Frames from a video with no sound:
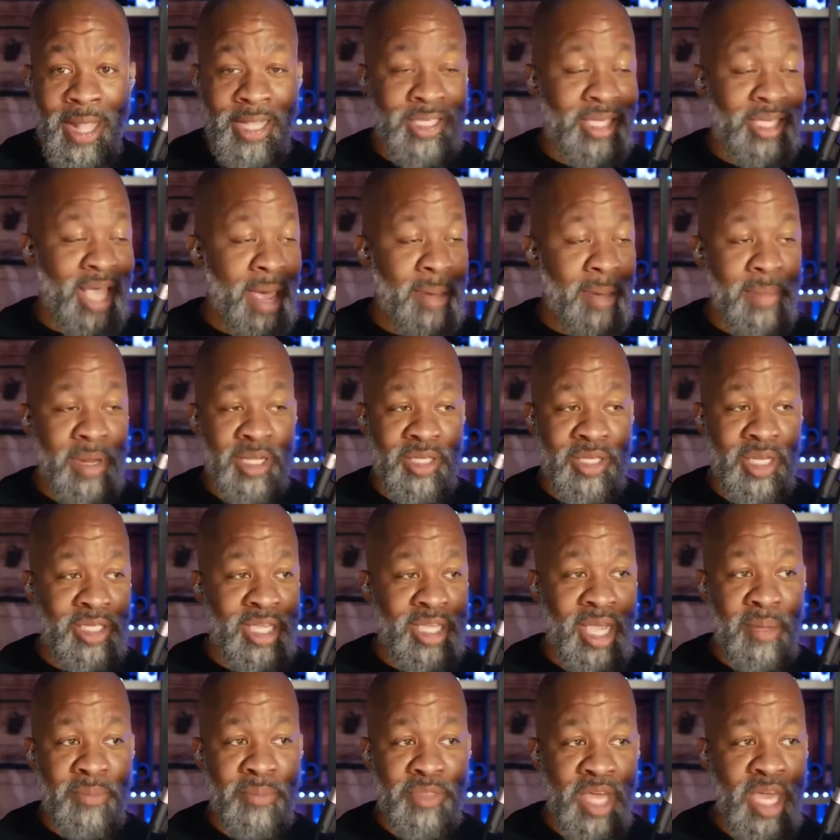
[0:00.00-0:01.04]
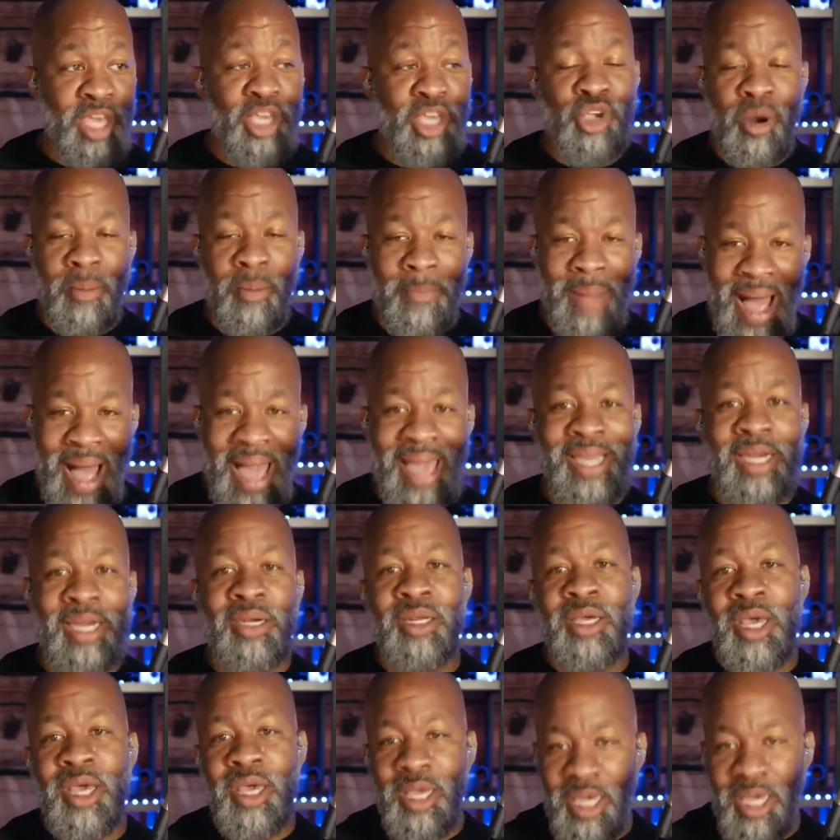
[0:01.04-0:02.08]
Excitement is the same thing. Your
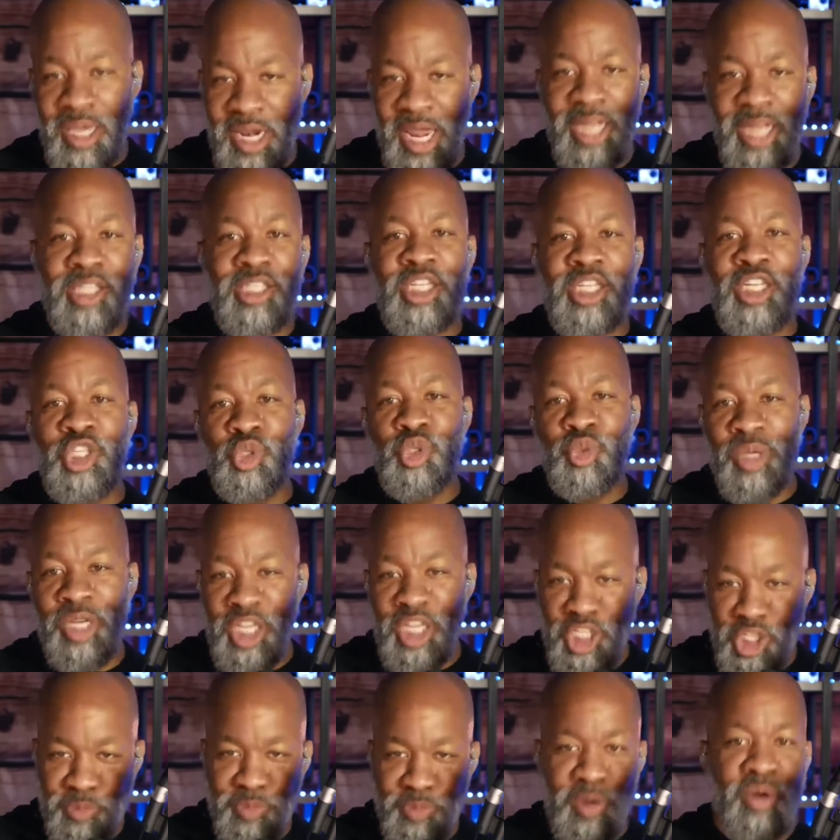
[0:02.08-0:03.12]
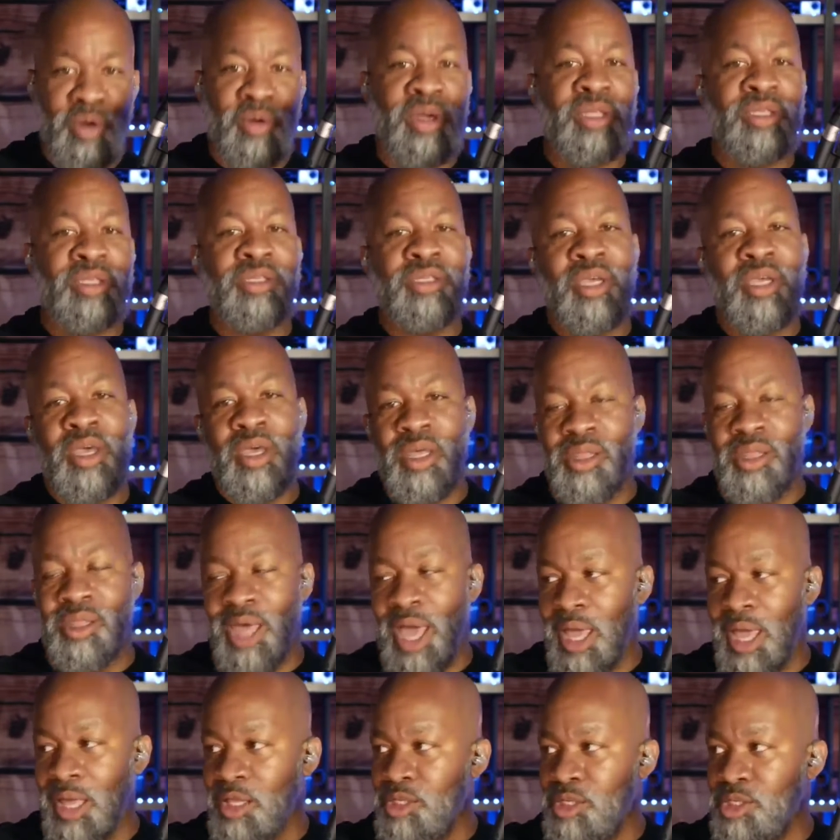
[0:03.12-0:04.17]
mind connecting to an experience
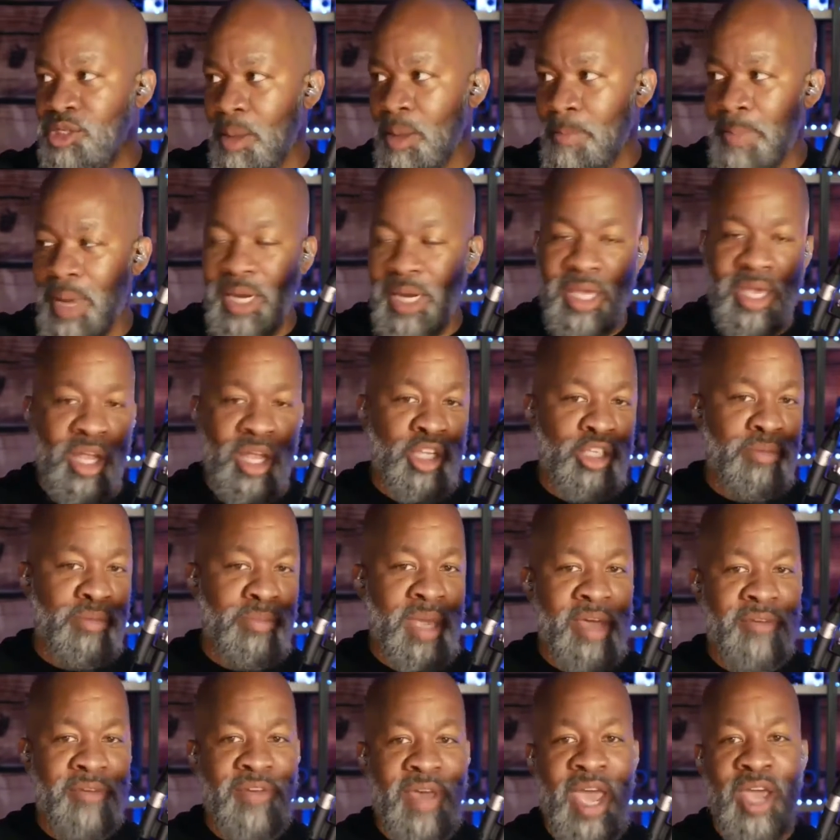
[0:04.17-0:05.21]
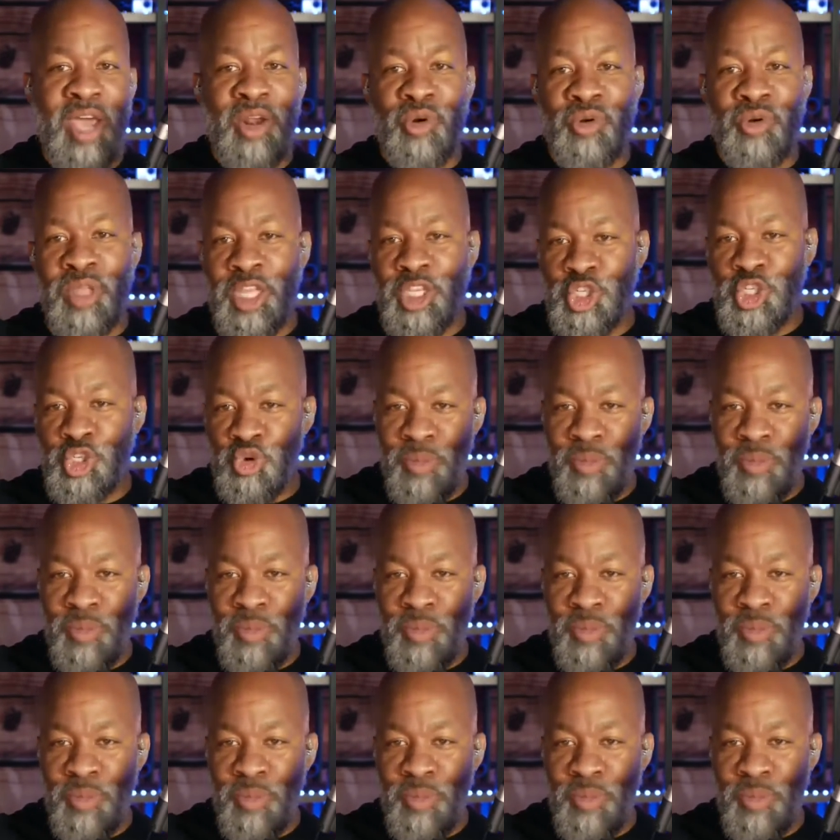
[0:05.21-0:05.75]
that somebody else may have had, or